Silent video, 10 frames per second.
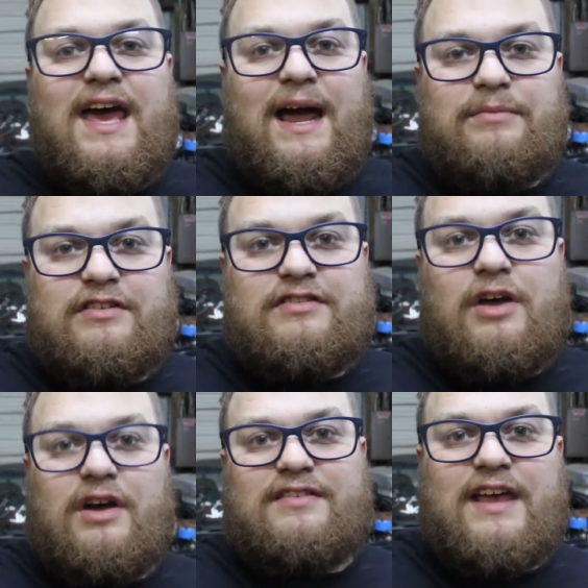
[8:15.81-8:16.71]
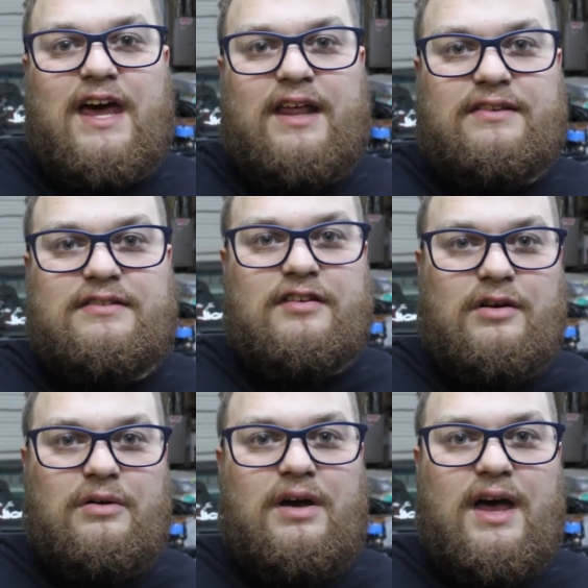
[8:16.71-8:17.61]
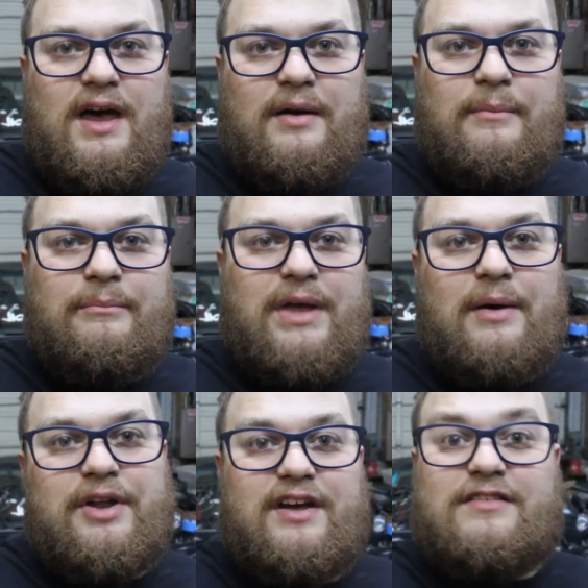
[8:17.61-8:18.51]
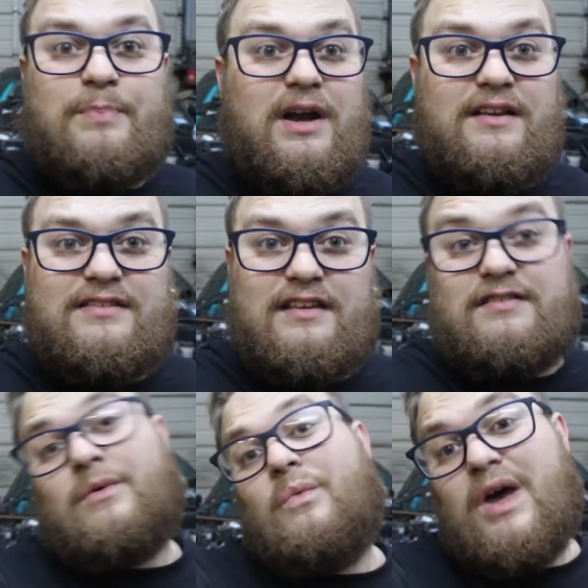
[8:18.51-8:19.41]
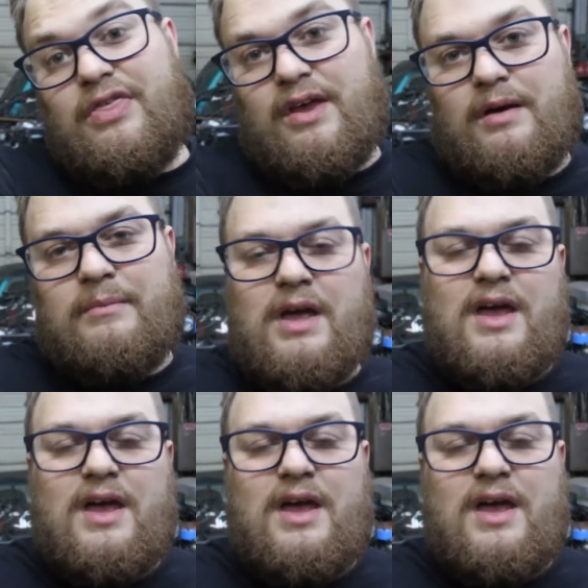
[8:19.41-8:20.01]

I'm just so excited to uh, be able to experience this with him